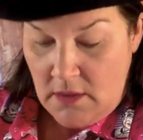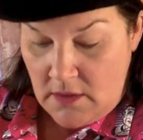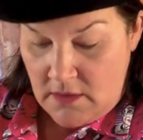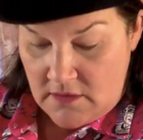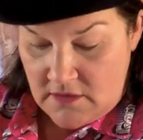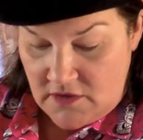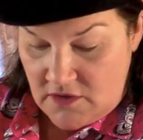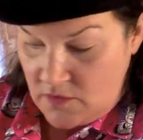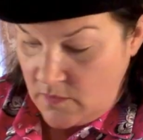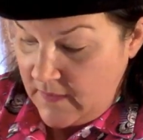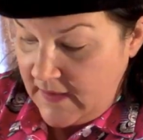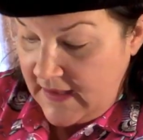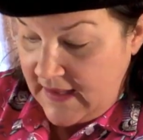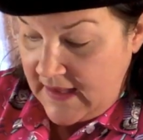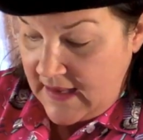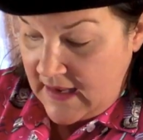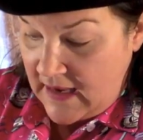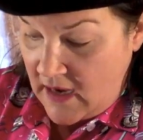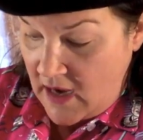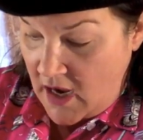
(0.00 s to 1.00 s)

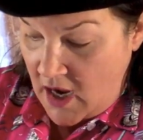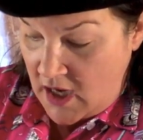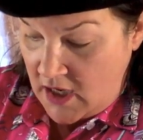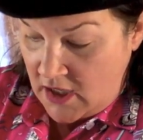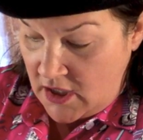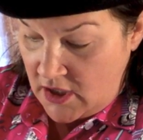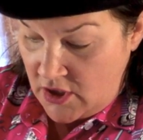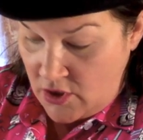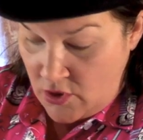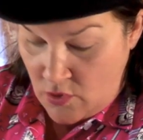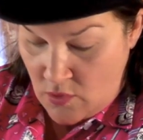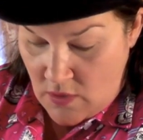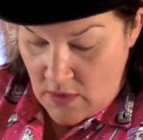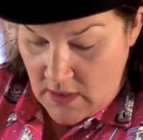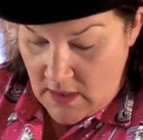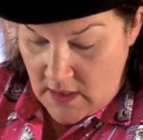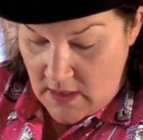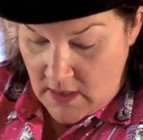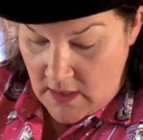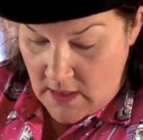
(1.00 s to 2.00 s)
squeaking on a new
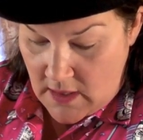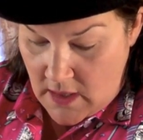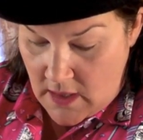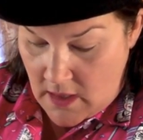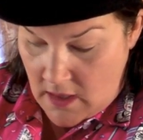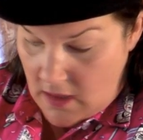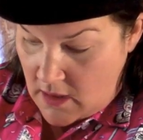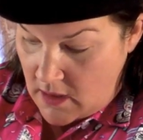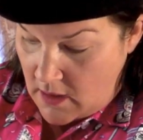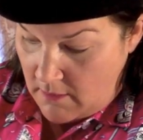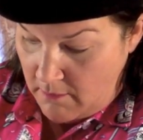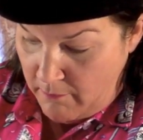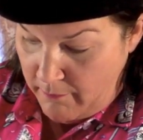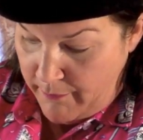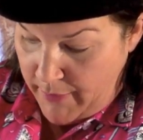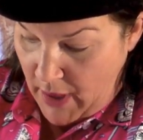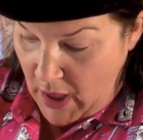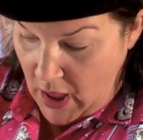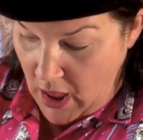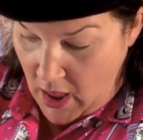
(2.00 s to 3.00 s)

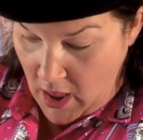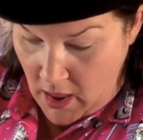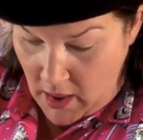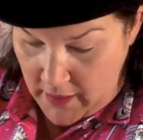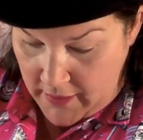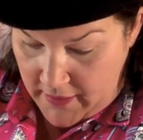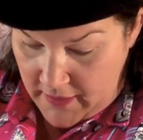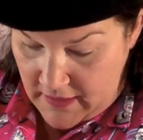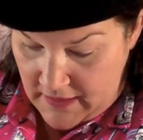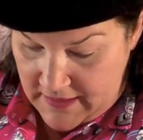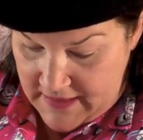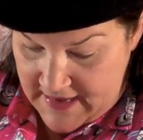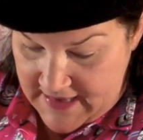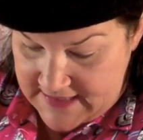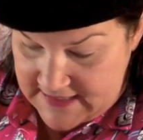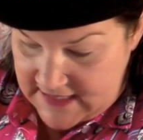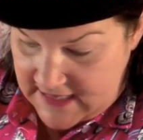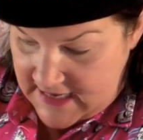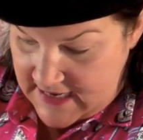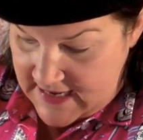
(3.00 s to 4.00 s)
ball
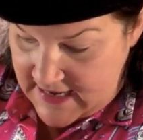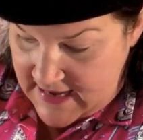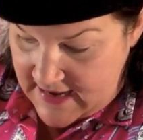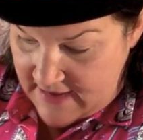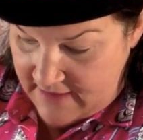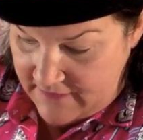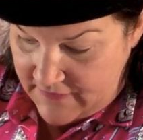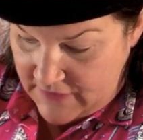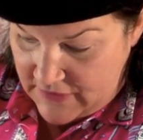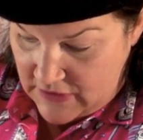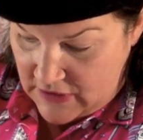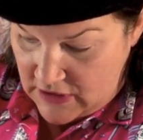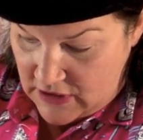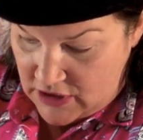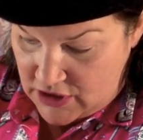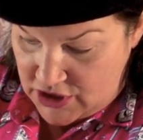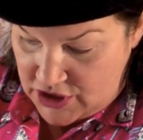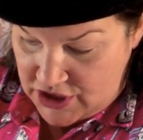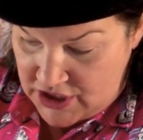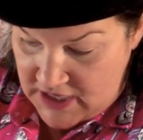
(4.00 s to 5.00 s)
that I gave her.
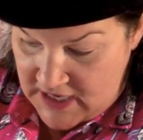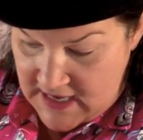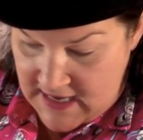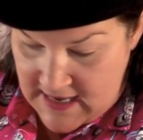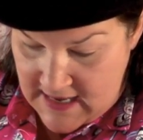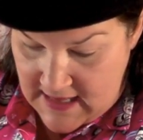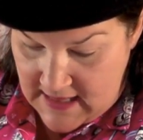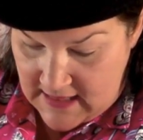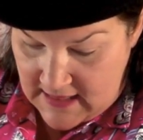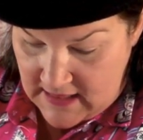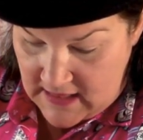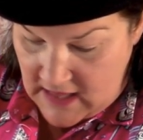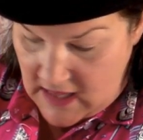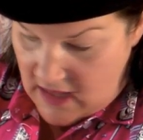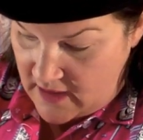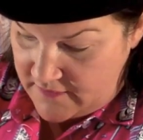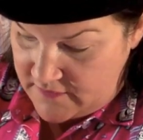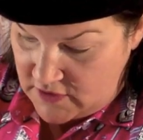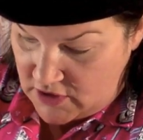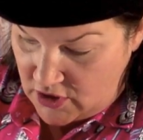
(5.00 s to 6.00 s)
She
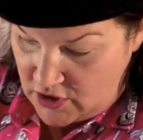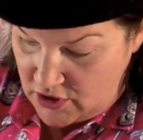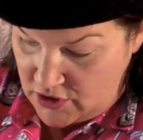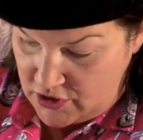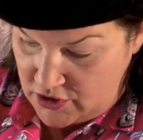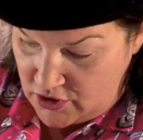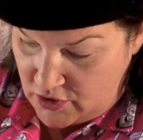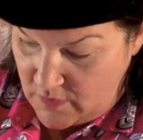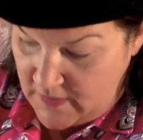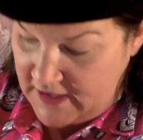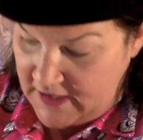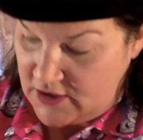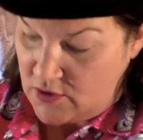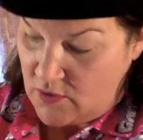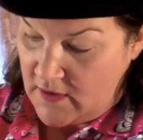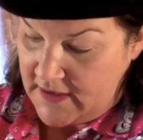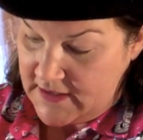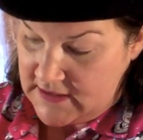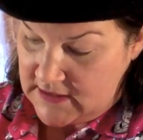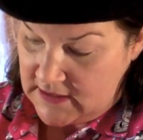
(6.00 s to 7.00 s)
loves her squeak
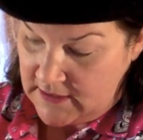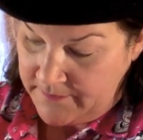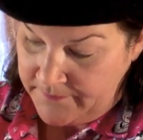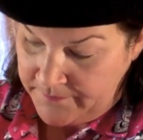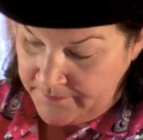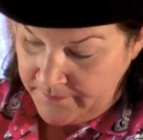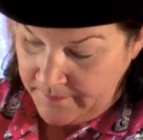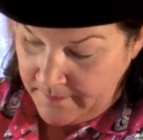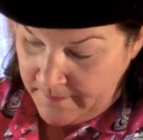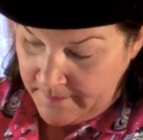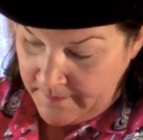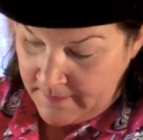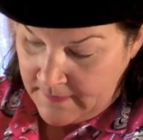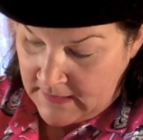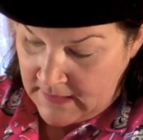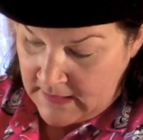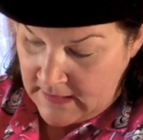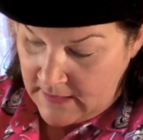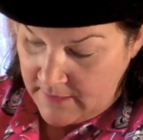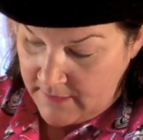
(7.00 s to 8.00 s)
toys.
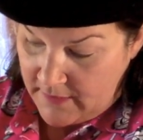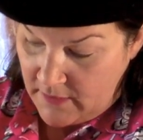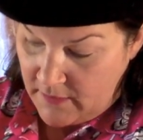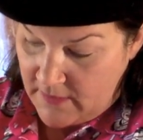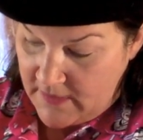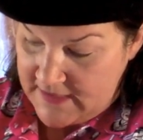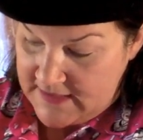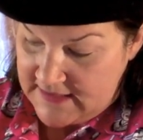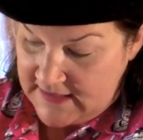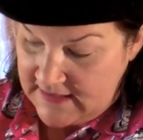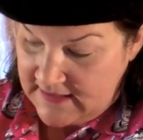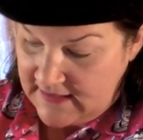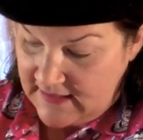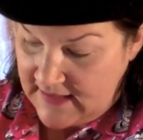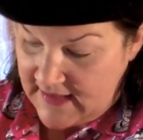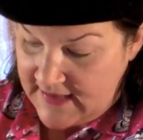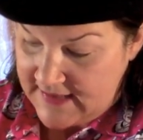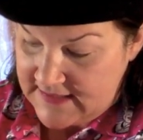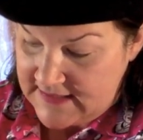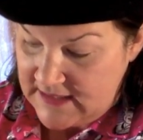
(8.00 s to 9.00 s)
Erasing the
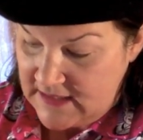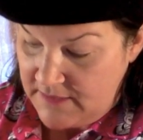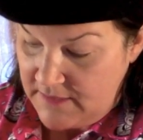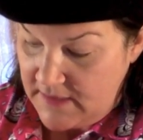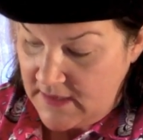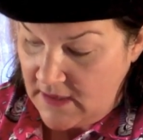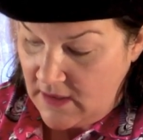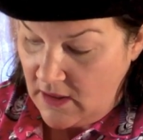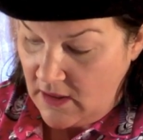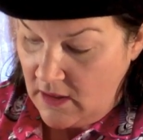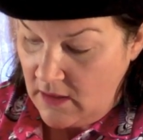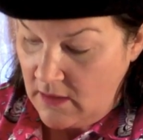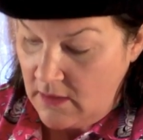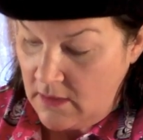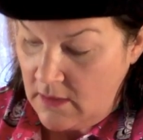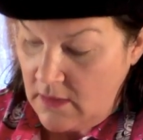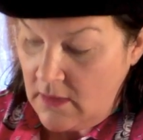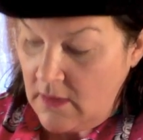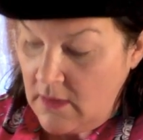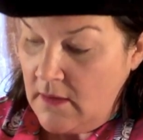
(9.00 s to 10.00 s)
lines in the middle.
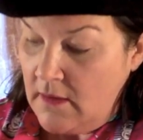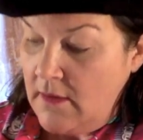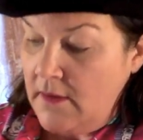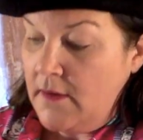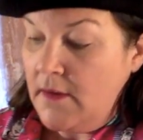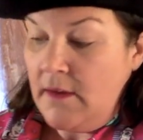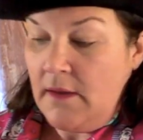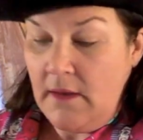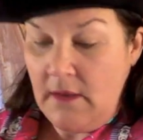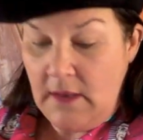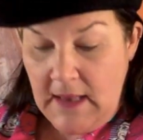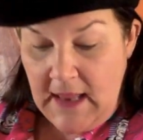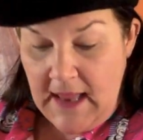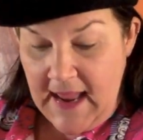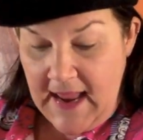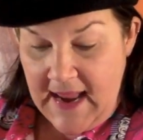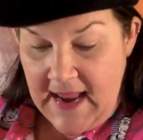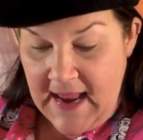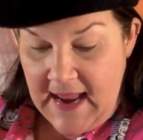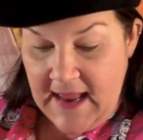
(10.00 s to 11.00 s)

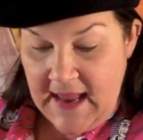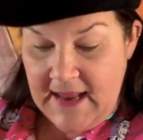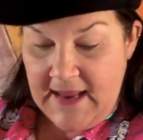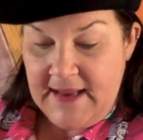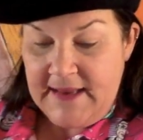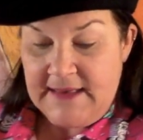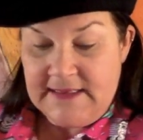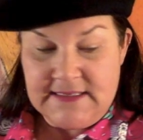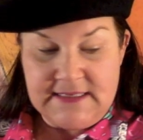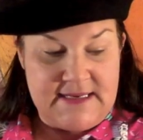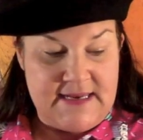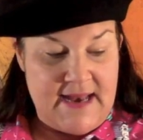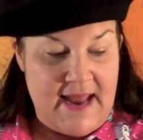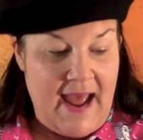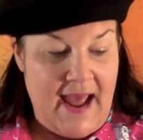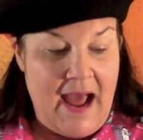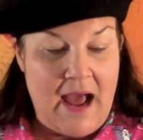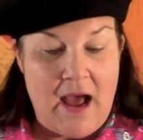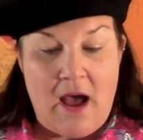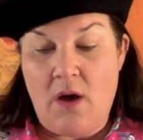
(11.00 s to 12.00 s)
And
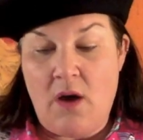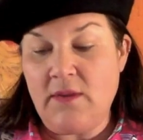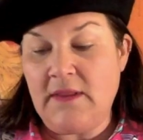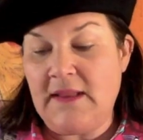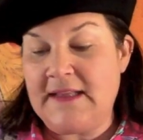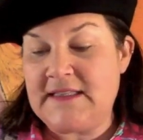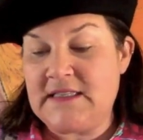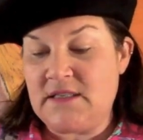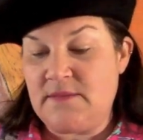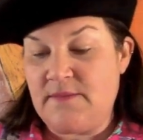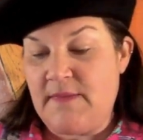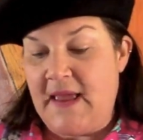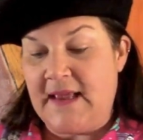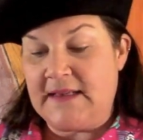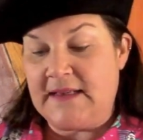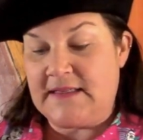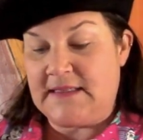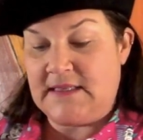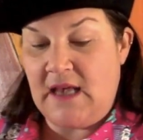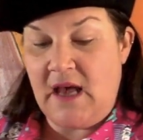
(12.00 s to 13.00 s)
now let's make
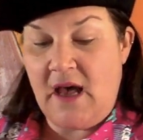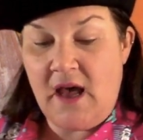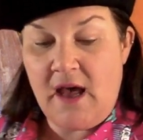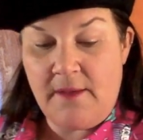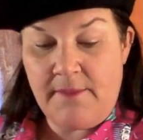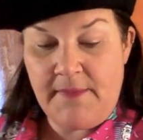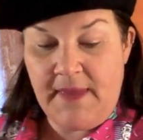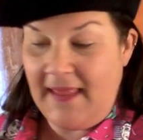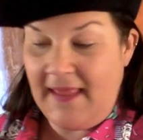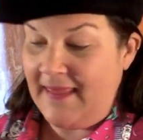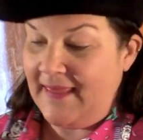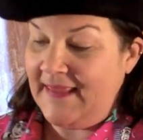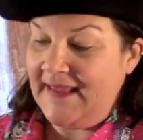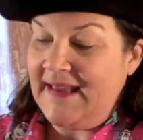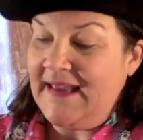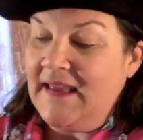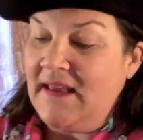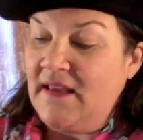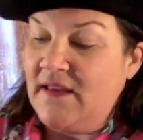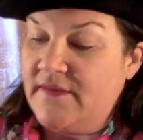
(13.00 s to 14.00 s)
some
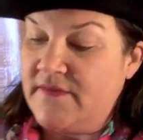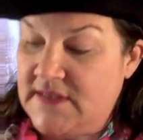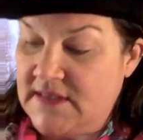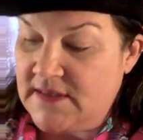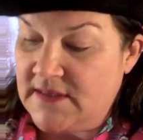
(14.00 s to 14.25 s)
leaves